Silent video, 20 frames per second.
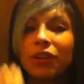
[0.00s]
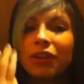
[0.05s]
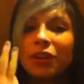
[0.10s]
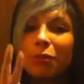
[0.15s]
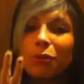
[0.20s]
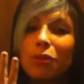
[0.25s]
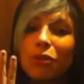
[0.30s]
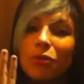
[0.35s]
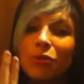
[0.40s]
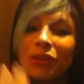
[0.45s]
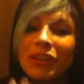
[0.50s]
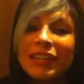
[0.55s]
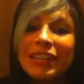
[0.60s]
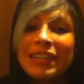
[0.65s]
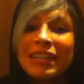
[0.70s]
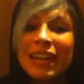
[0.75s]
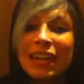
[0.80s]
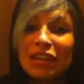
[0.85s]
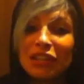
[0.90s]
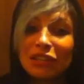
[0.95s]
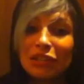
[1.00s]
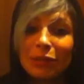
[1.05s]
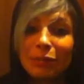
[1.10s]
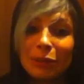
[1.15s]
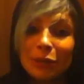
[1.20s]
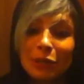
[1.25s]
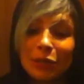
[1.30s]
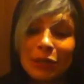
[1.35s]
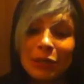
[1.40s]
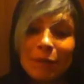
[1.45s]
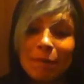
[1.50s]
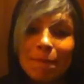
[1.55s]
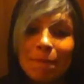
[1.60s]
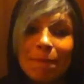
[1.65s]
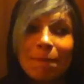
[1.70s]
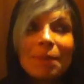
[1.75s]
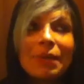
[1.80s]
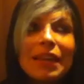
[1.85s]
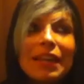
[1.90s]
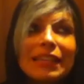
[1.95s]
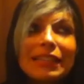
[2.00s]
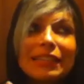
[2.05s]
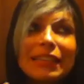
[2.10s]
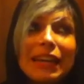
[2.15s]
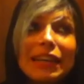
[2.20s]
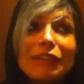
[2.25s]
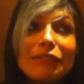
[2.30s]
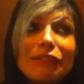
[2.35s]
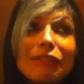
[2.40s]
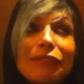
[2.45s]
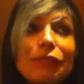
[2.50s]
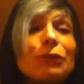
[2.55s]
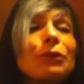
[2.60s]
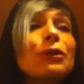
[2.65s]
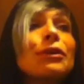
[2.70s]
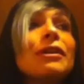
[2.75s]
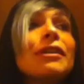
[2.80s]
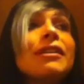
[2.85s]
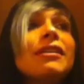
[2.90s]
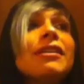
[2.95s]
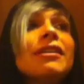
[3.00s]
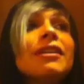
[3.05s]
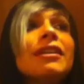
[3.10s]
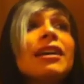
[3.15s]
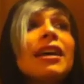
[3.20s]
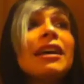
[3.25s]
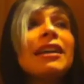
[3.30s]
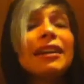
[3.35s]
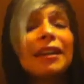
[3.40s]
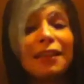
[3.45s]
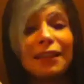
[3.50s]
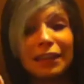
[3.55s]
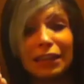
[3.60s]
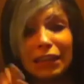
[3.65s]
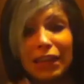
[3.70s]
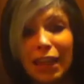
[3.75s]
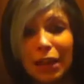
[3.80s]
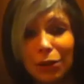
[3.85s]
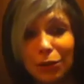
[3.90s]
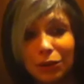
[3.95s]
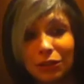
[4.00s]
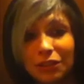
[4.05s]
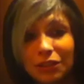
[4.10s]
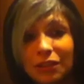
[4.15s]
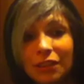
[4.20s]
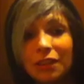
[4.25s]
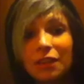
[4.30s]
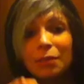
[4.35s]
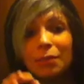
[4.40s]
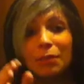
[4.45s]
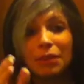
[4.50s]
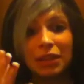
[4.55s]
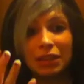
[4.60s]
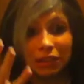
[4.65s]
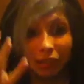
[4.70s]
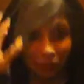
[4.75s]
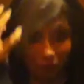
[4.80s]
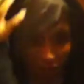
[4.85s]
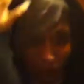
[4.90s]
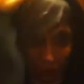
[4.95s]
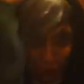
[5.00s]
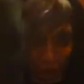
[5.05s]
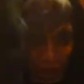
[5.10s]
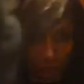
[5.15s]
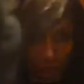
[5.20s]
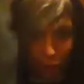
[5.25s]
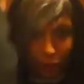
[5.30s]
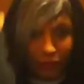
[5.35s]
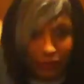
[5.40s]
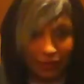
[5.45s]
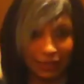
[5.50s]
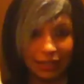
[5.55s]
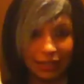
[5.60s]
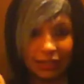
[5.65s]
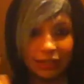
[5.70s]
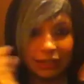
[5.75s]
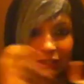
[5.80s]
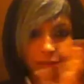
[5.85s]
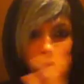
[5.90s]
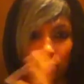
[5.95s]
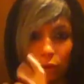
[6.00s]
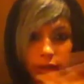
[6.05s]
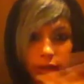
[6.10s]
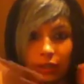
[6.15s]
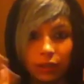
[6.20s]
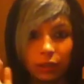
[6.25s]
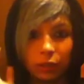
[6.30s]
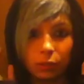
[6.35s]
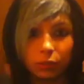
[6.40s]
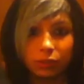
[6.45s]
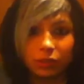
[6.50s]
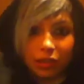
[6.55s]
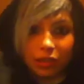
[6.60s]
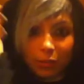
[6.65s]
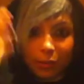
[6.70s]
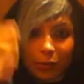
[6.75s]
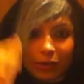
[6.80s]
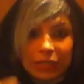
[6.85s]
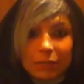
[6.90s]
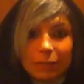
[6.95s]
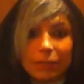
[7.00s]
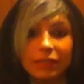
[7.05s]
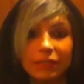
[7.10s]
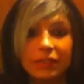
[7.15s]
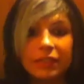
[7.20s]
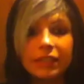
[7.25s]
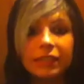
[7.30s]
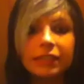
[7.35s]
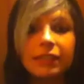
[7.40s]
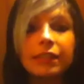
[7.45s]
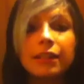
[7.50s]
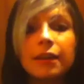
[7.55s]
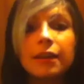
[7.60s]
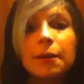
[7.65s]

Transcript: And number three, I didn't actually build it. It's kind of a fort, and I think it counts, because, you know, you see this whole enclosed space business.